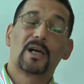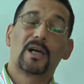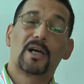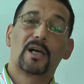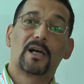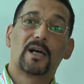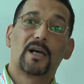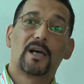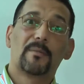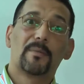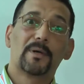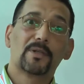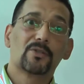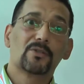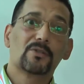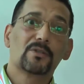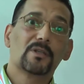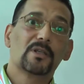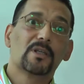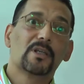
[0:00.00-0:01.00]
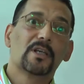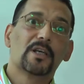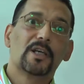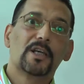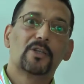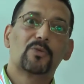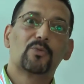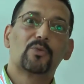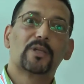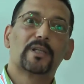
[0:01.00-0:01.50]
a button.
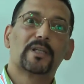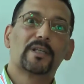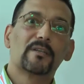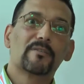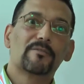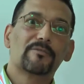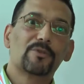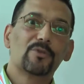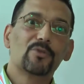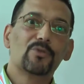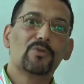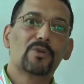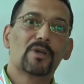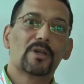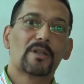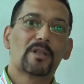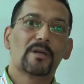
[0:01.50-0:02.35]
It will give you